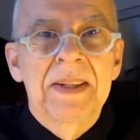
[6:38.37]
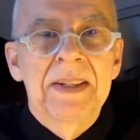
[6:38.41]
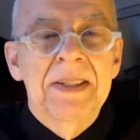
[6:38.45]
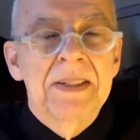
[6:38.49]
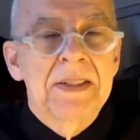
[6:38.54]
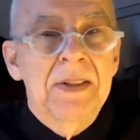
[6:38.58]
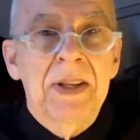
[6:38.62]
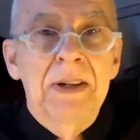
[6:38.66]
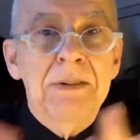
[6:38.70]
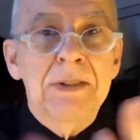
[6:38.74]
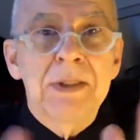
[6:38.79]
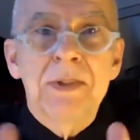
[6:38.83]

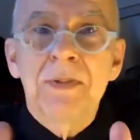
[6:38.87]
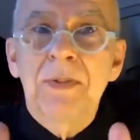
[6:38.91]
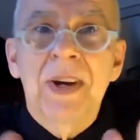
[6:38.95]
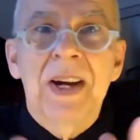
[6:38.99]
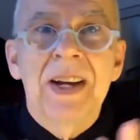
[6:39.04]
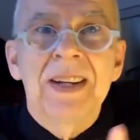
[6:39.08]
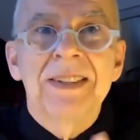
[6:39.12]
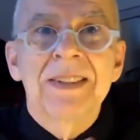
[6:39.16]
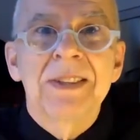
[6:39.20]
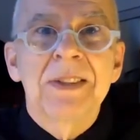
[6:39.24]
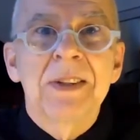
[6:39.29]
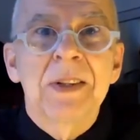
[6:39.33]
So that was
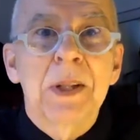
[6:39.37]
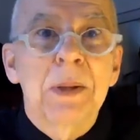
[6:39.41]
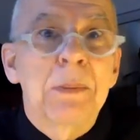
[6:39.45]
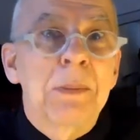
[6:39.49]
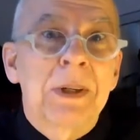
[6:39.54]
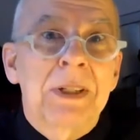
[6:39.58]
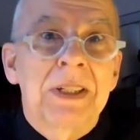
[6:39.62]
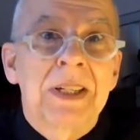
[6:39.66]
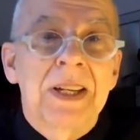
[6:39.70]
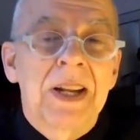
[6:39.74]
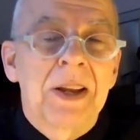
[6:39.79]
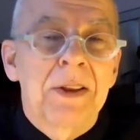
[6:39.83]
fine. So they
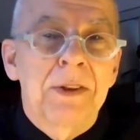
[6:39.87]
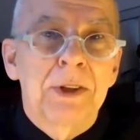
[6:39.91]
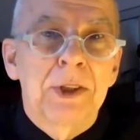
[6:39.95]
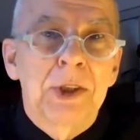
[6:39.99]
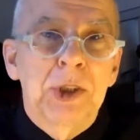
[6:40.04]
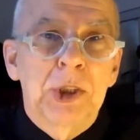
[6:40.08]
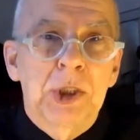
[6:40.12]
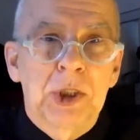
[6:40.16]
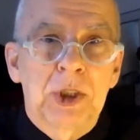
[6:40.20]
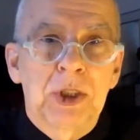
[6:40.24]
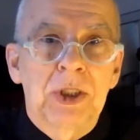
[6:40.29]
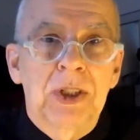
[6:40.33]
picked another
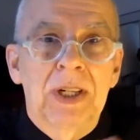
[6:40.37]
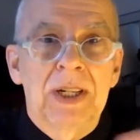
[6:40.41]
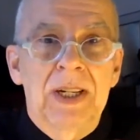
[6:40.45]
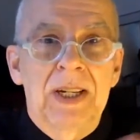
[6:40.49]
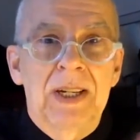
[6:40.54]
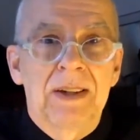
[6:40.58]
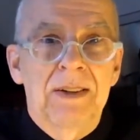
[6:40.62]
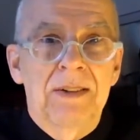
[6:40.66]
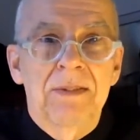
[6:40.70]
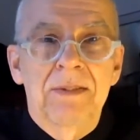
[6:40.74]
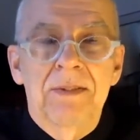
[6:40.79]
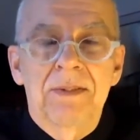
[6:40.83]
jury
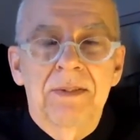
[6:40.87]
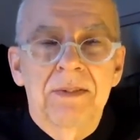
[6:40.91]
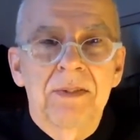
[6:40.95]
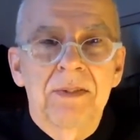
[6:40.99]
of,